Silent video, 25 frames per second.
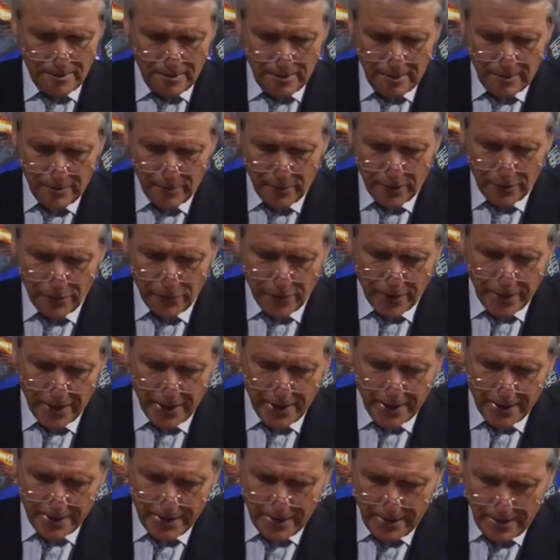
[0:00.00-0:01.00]
Here we
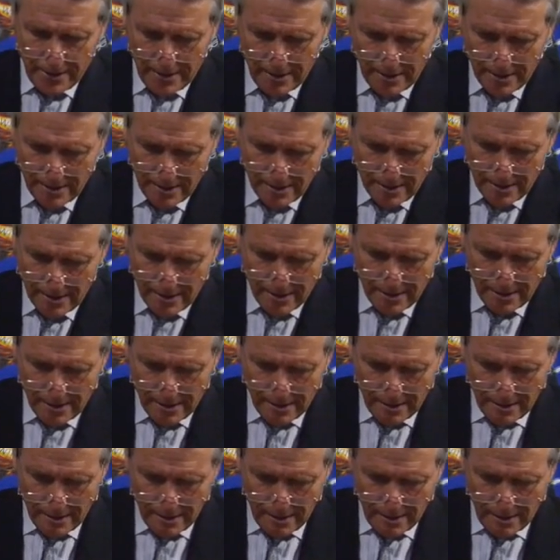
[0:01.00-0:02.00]
read,
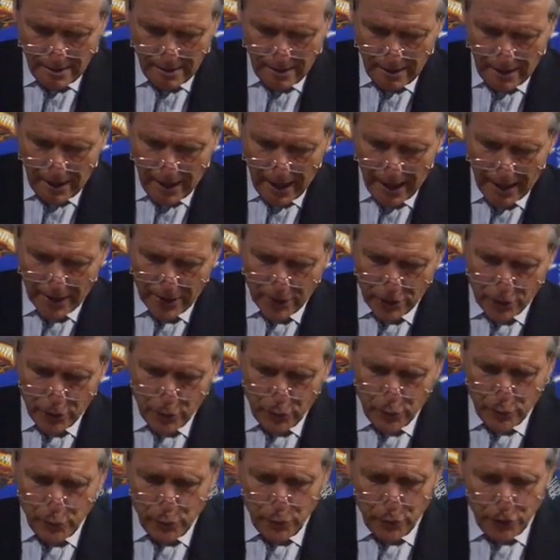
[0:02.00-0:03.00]
"And
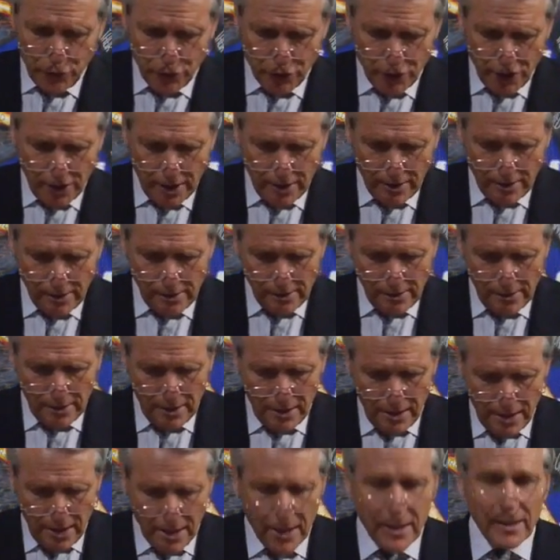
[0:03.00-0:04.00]
you shall
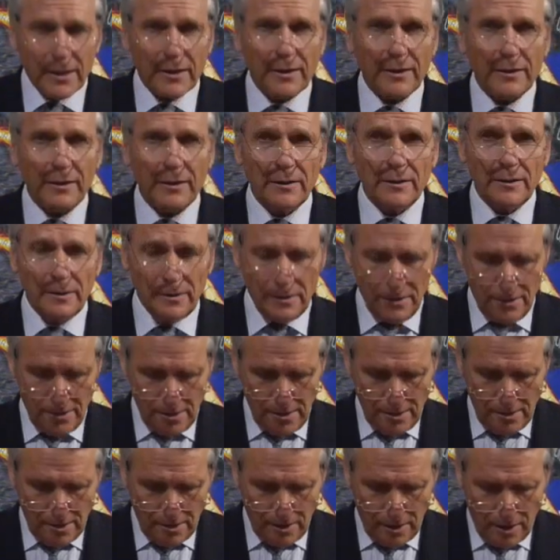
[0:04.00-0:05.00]
hear
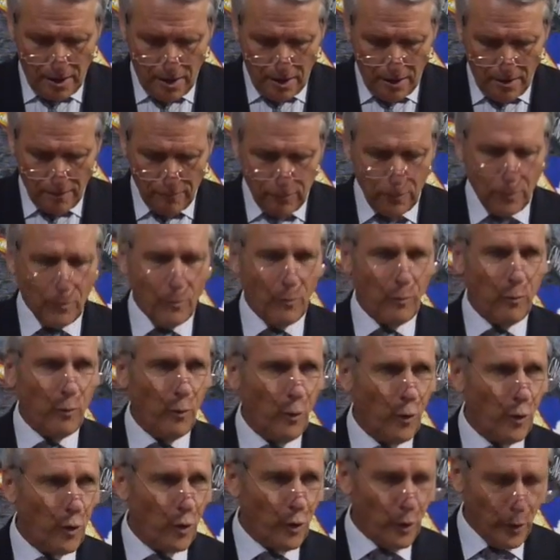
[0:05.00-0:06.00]
of
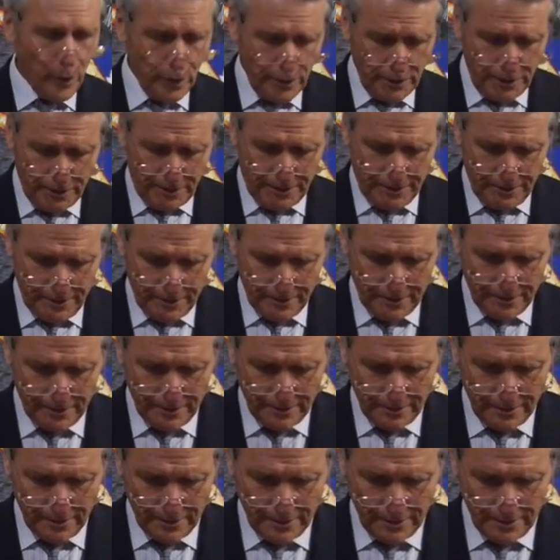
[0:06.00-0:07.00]
wars
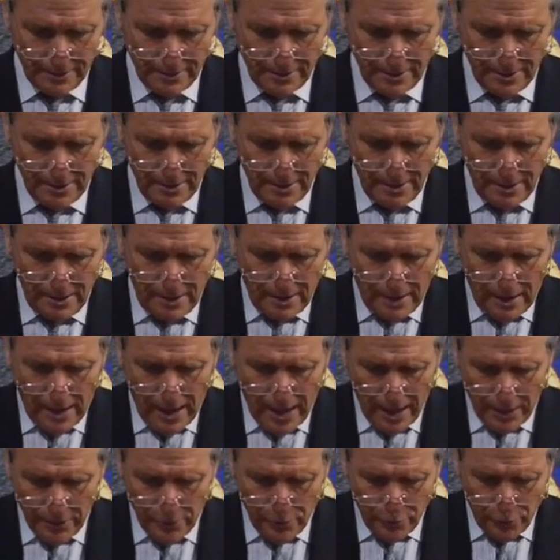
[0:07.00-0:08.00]

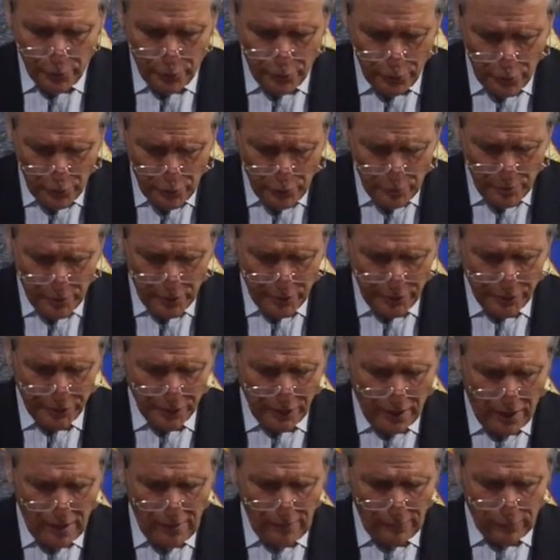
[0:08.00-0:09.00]
and rumors
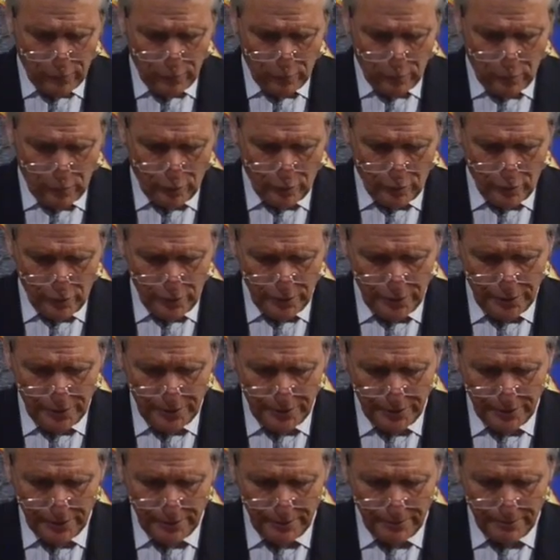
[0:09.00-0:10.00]
of
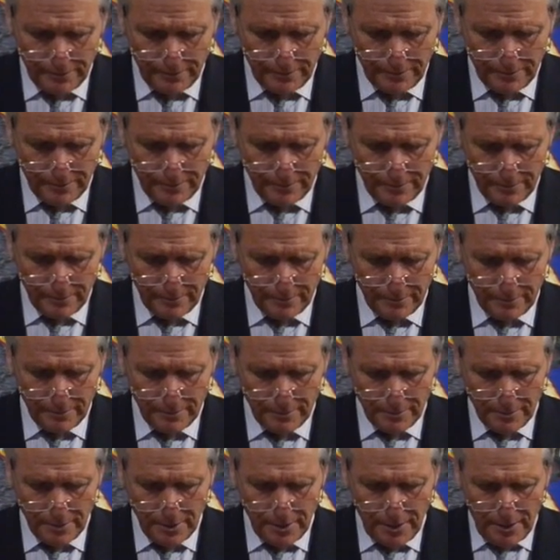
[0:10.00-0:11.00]
wars.
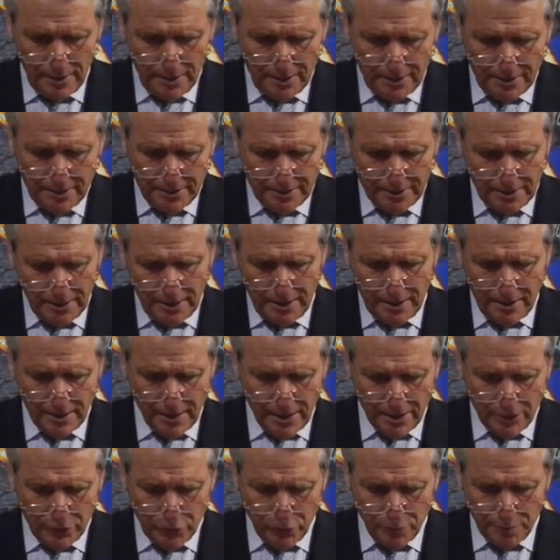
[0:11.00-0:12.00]
See
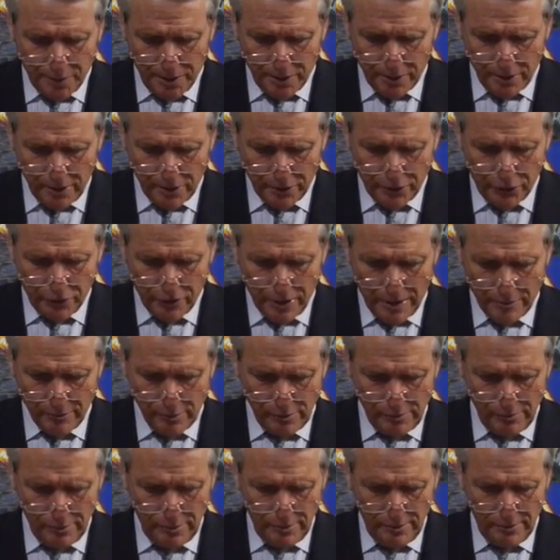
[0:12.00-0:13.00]
that you be not
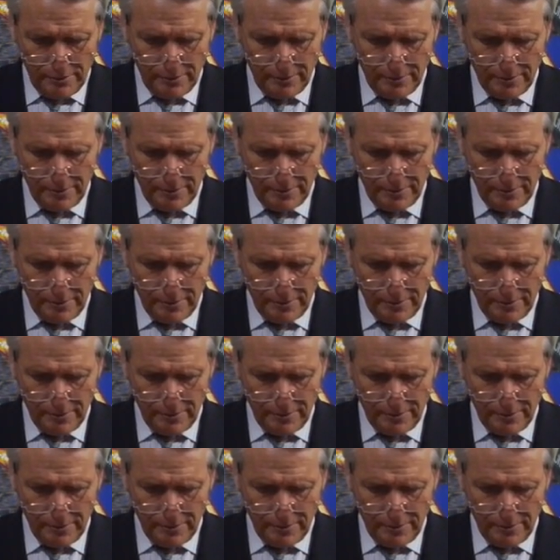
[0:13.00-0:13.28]
troubled,